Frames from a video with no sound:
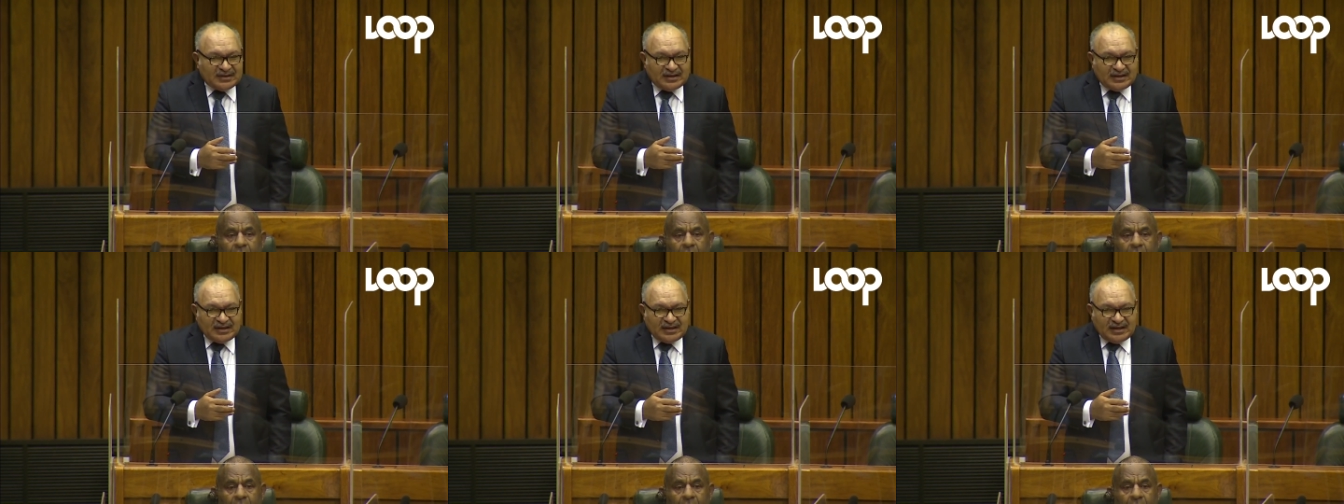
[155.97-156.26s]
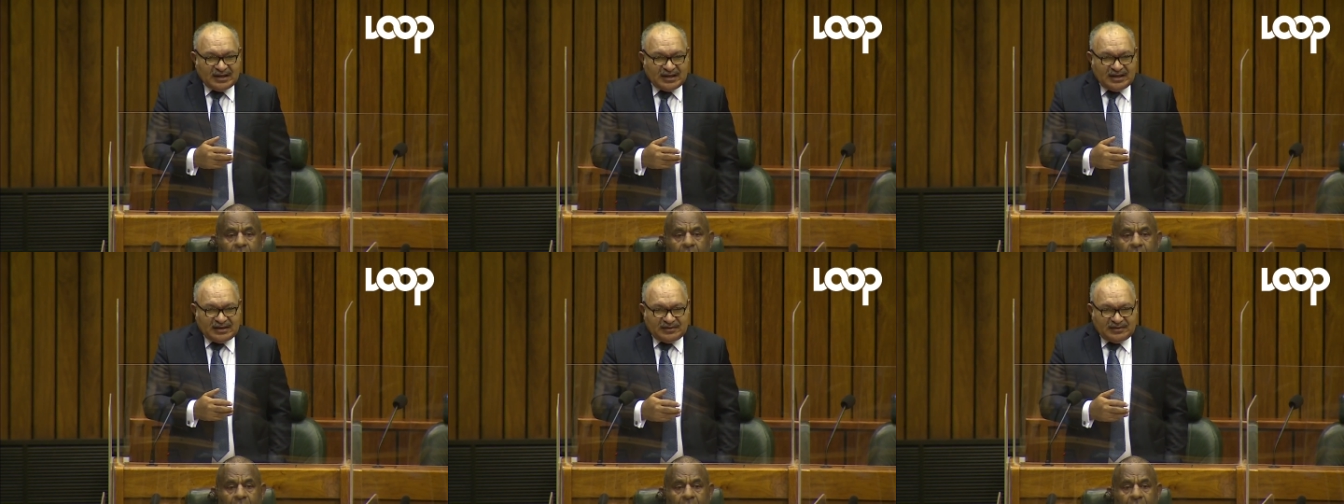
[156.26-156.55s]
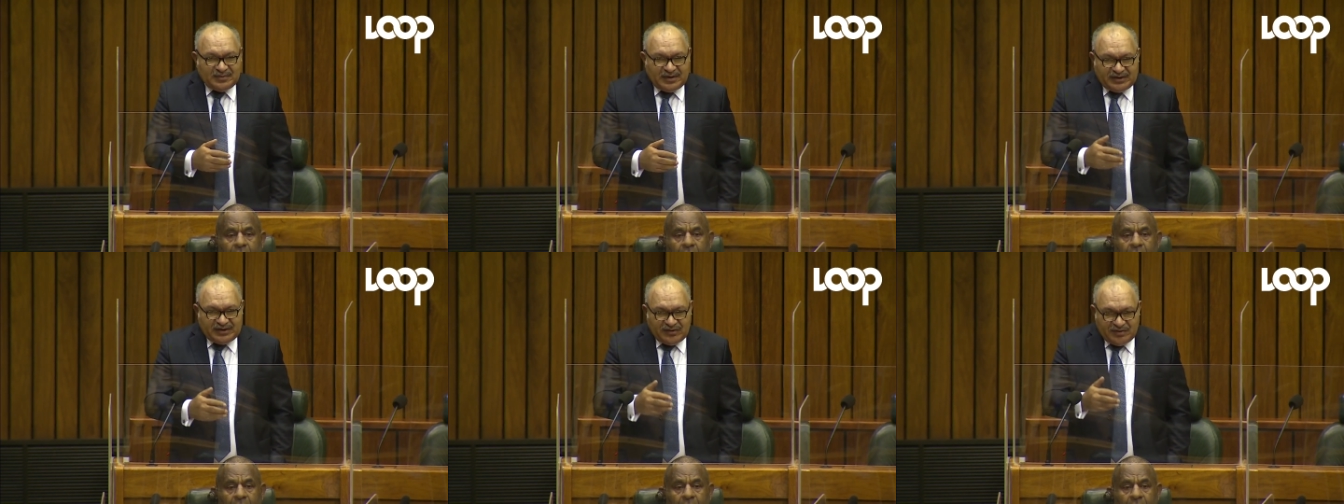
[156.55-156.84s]
And
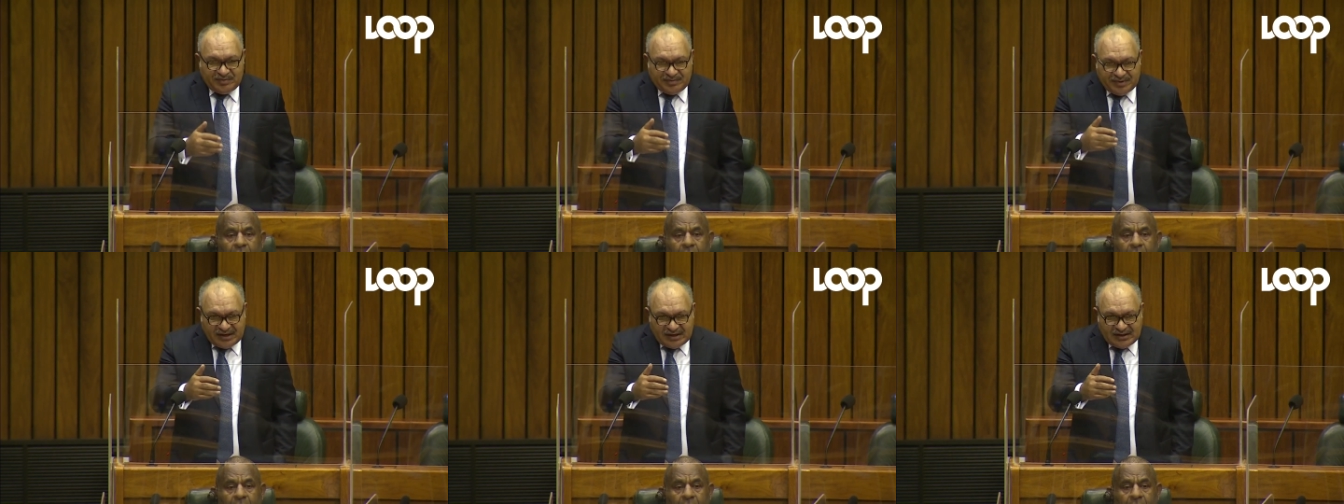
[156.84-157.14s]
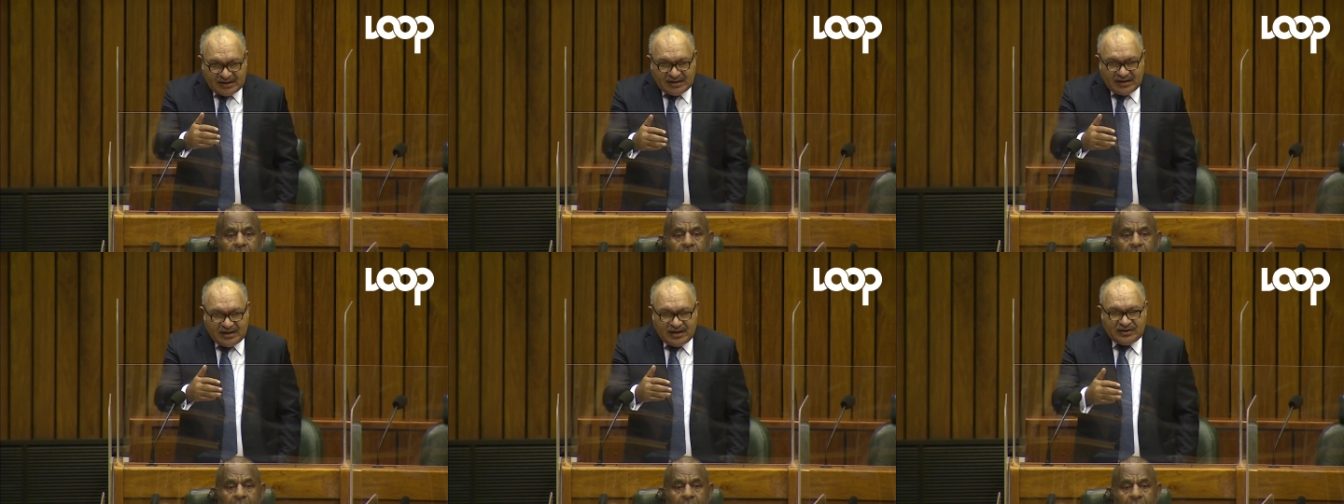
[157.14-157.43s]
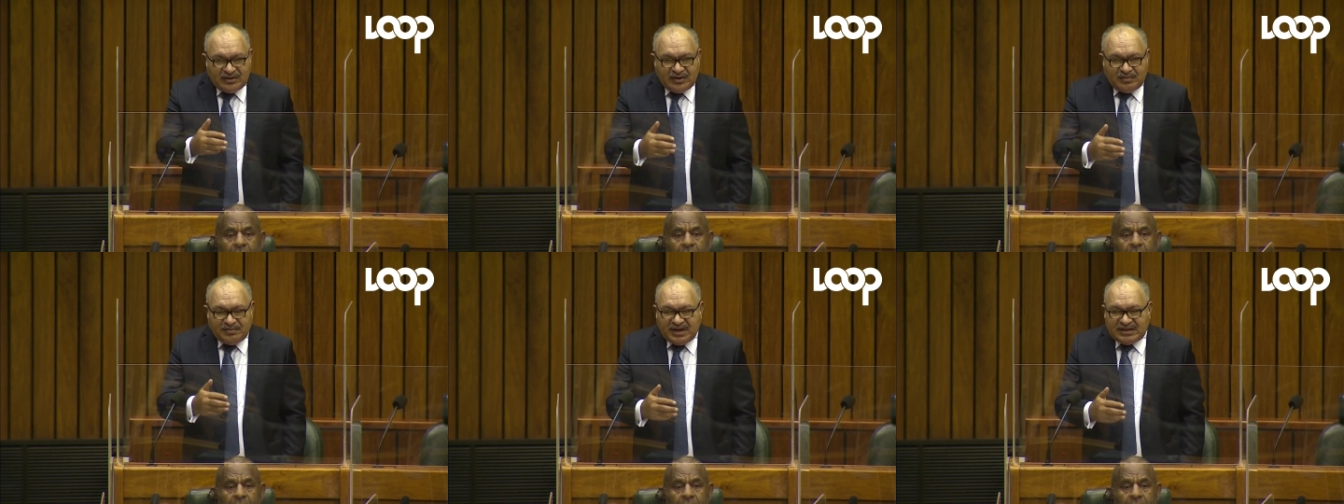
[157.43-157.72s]
when you bring
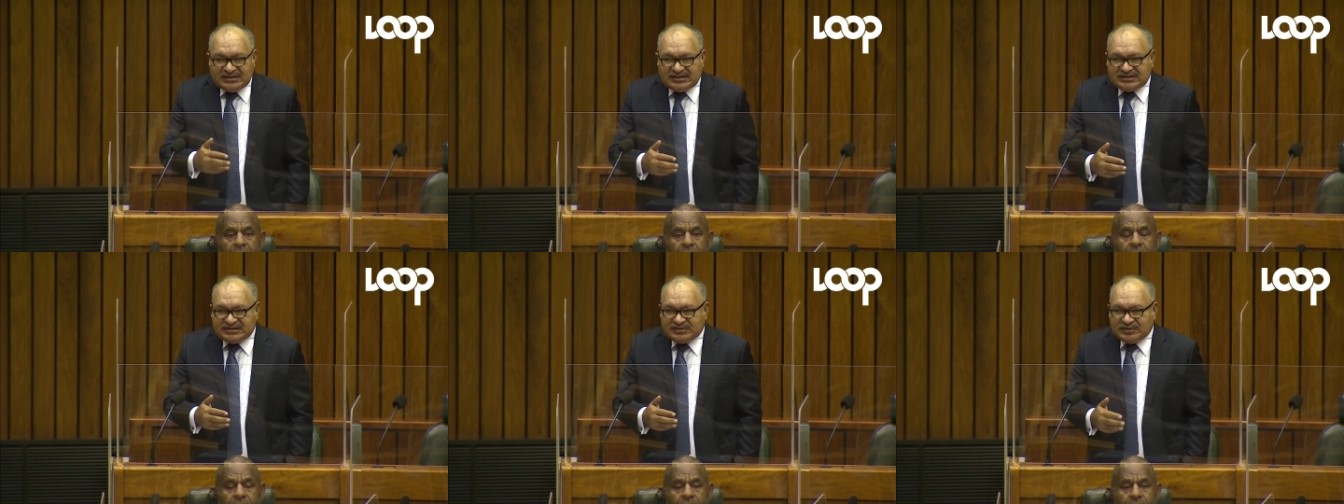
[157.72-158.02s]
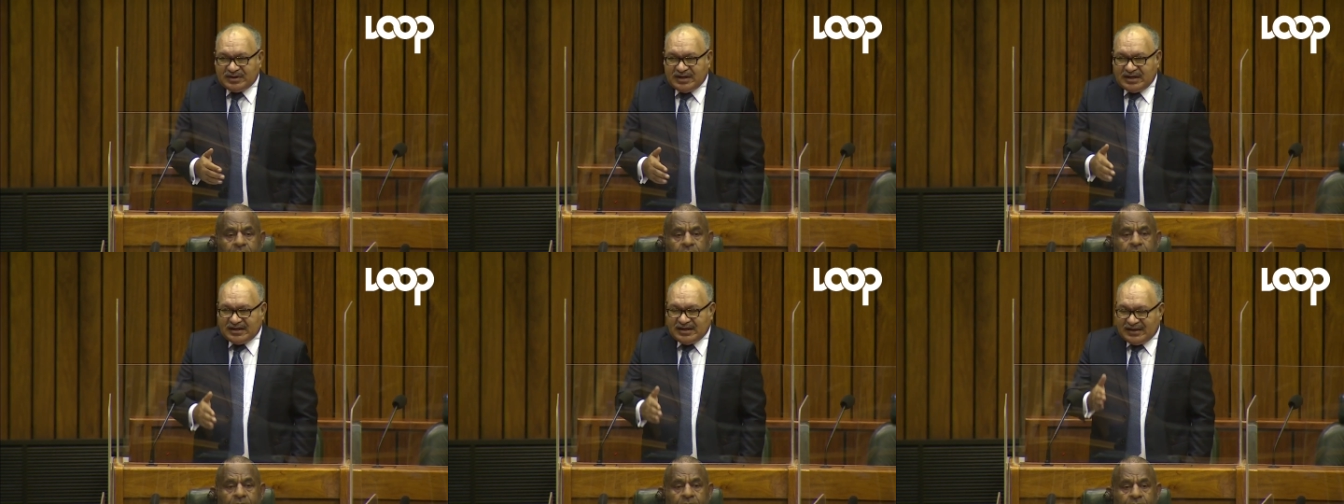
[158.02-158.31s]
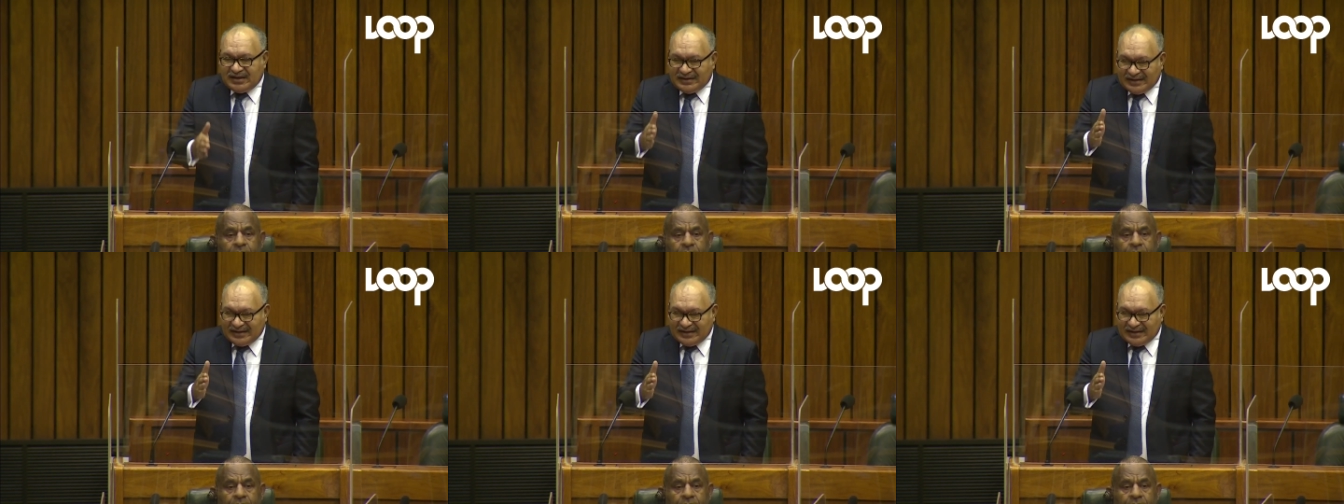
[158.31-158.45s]
your budgets together,